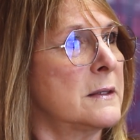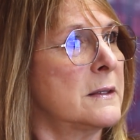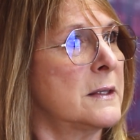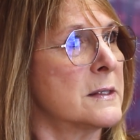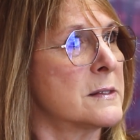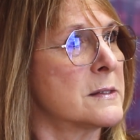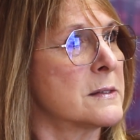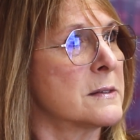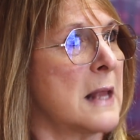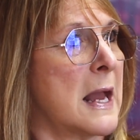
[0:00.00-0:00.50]

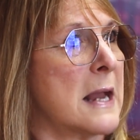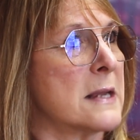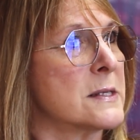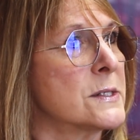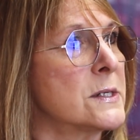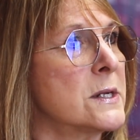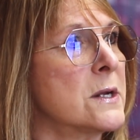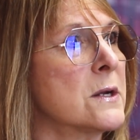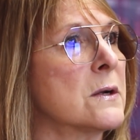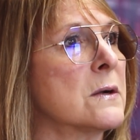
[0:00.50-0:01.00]
this
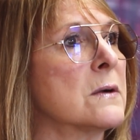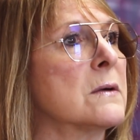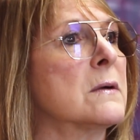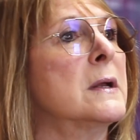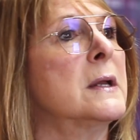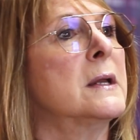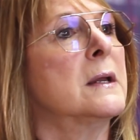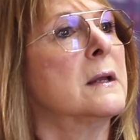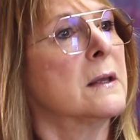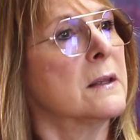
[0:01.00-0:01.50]
last
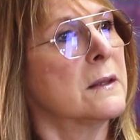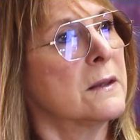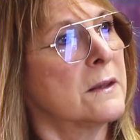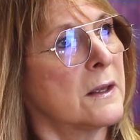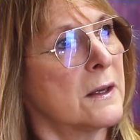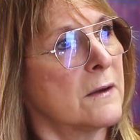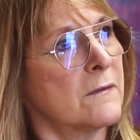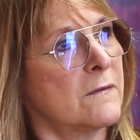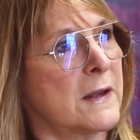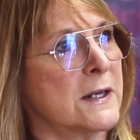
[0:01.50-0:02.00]
year,
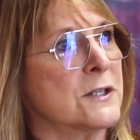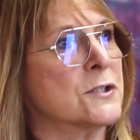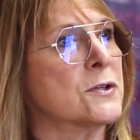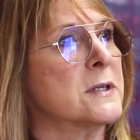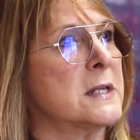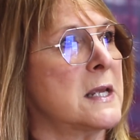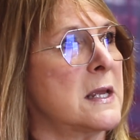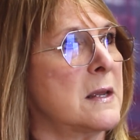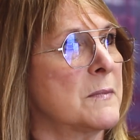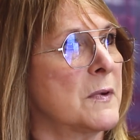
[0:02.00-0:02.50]
the
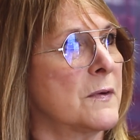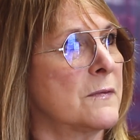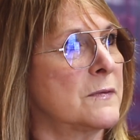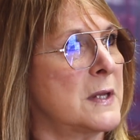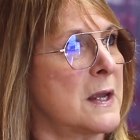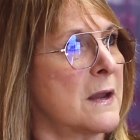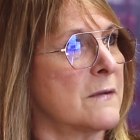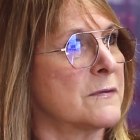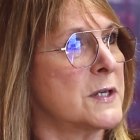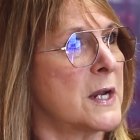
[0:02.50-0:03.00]
venture team of
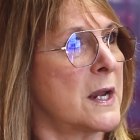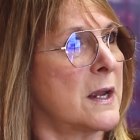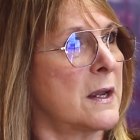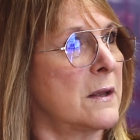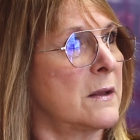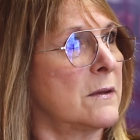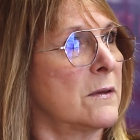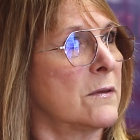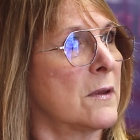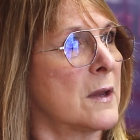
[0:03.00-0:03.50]

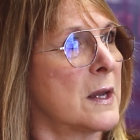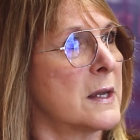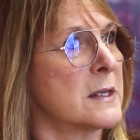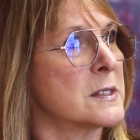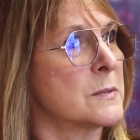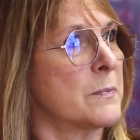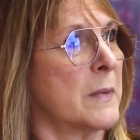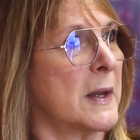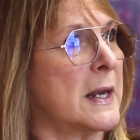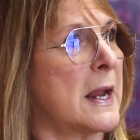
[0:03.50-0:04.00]
DFJ
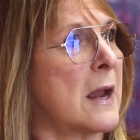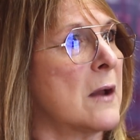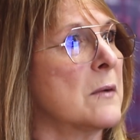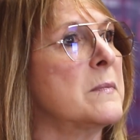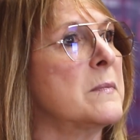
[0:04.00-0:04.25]
spun out